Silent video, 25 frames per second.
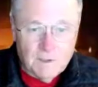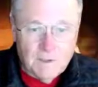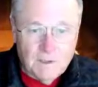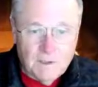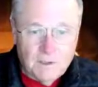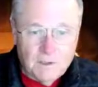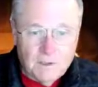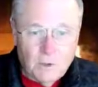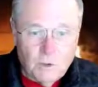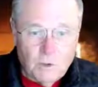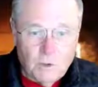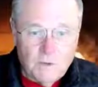
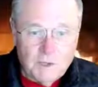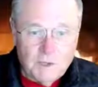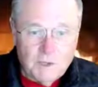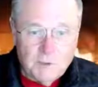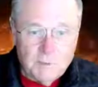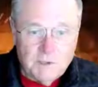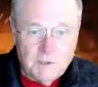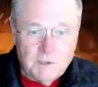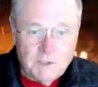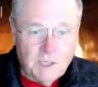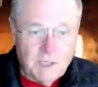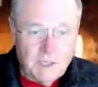So in this
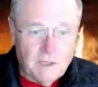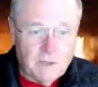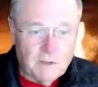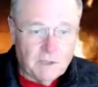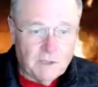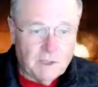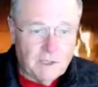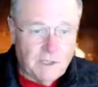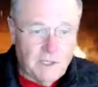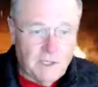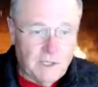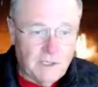particular
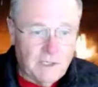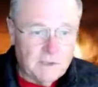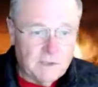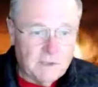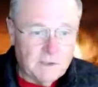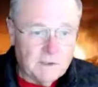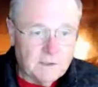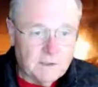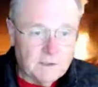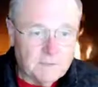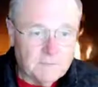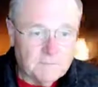
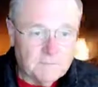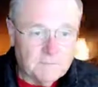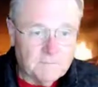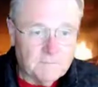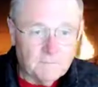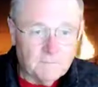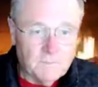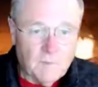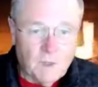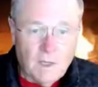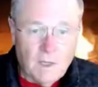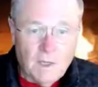case,
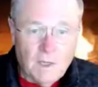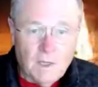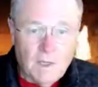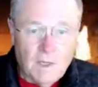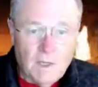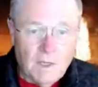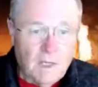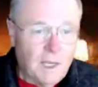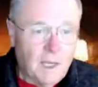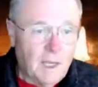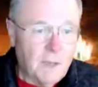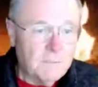
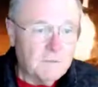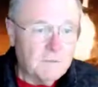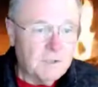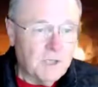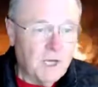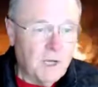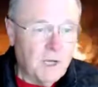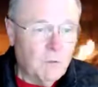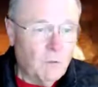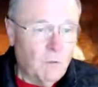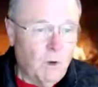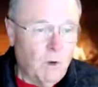
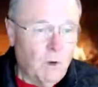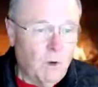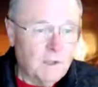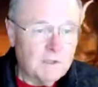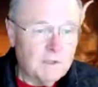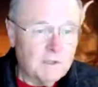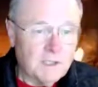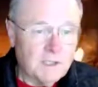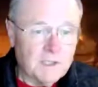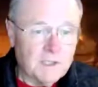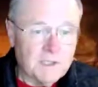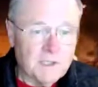MJ1
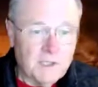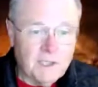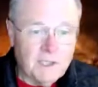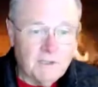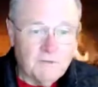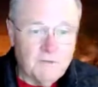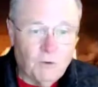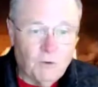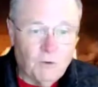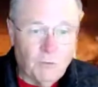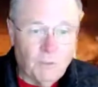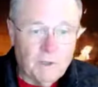is
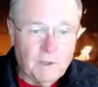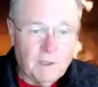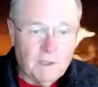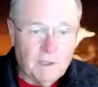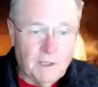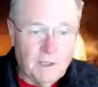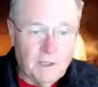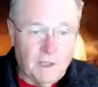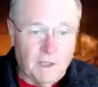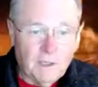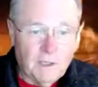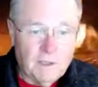successful
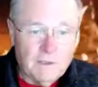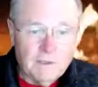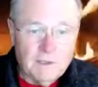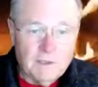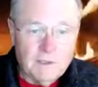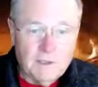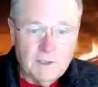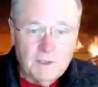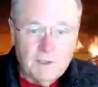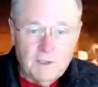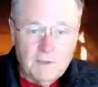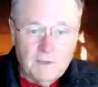
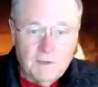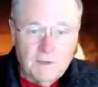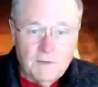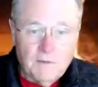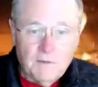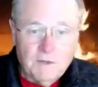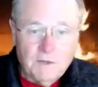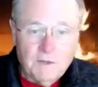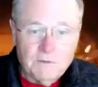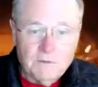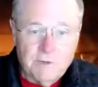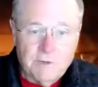because
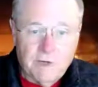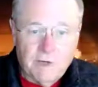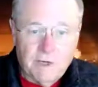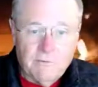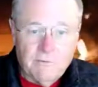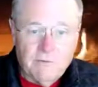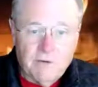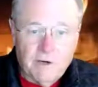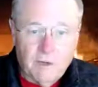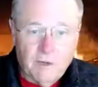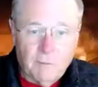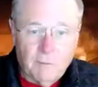this random
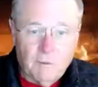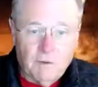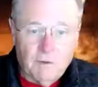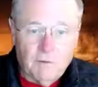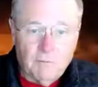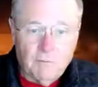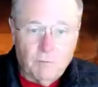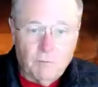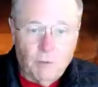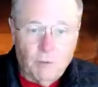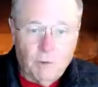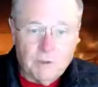variable
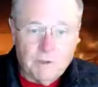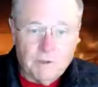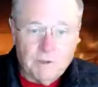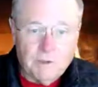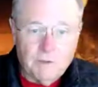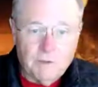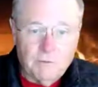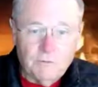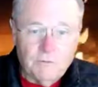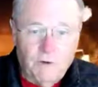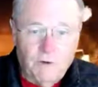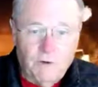of
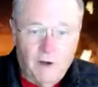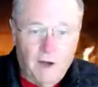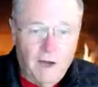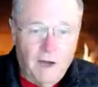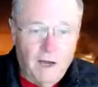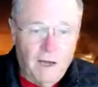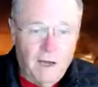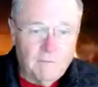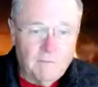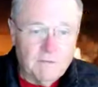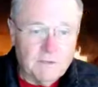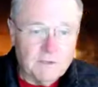
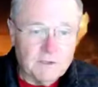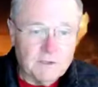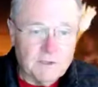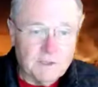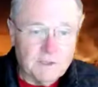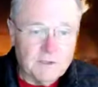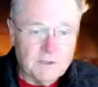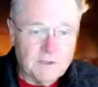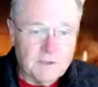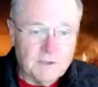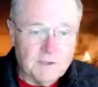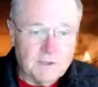0.25 is
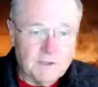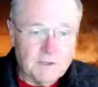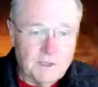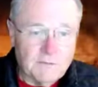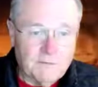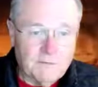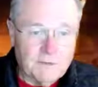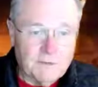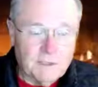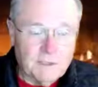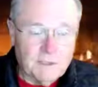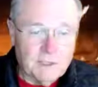less than
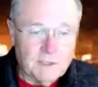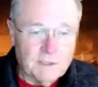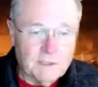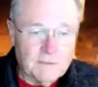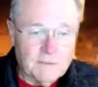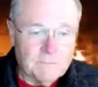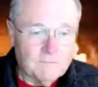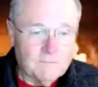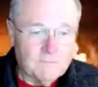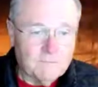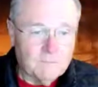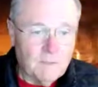70.
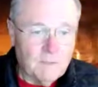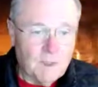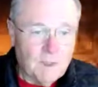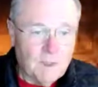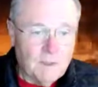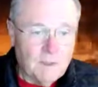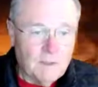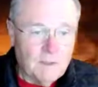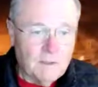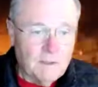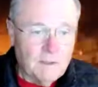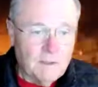
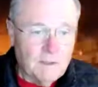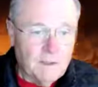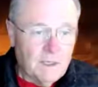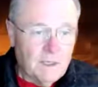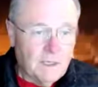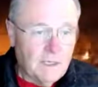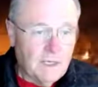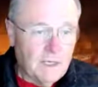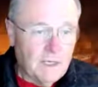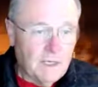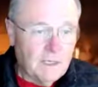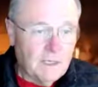
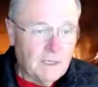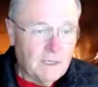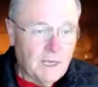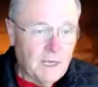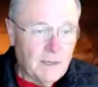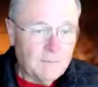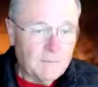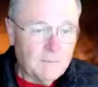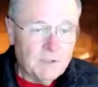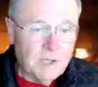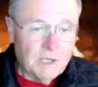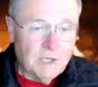In
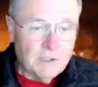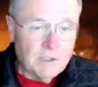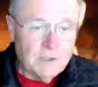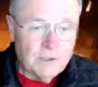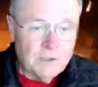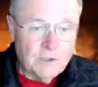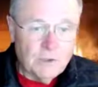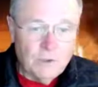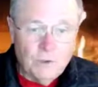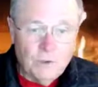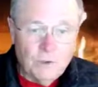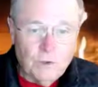
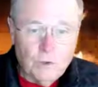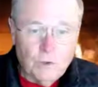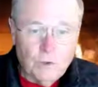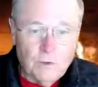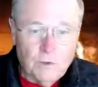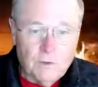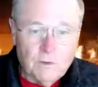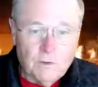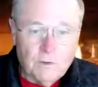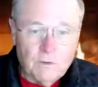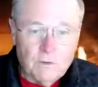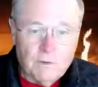
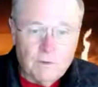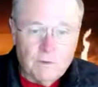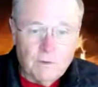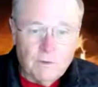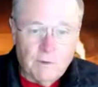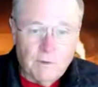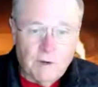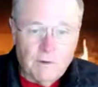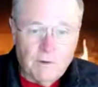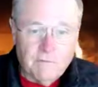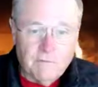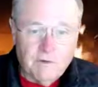MJ2, the
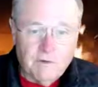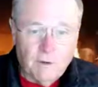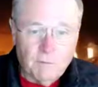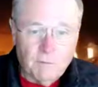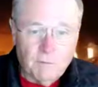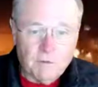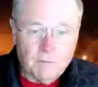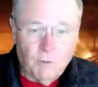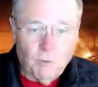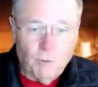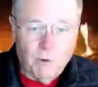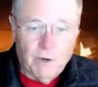random variable
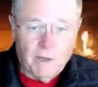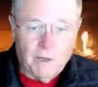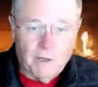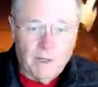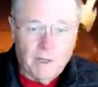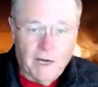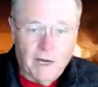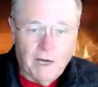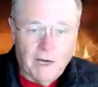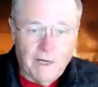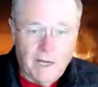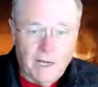is
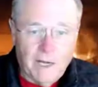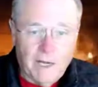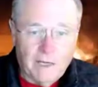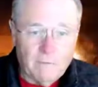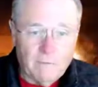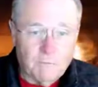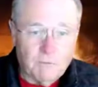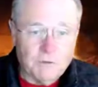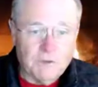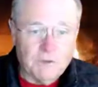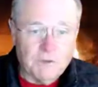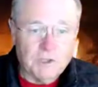0.98,
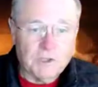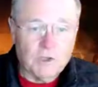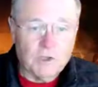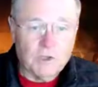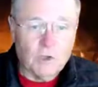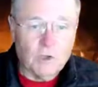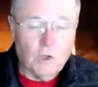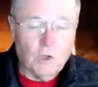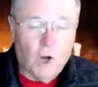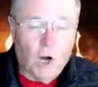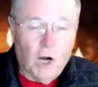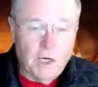which is
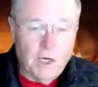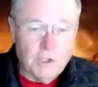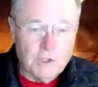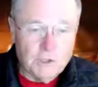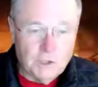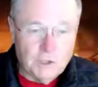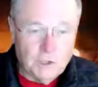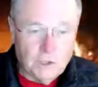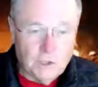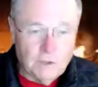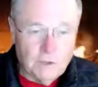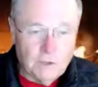
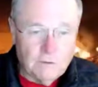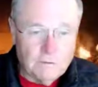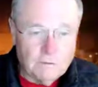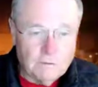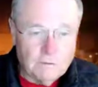larger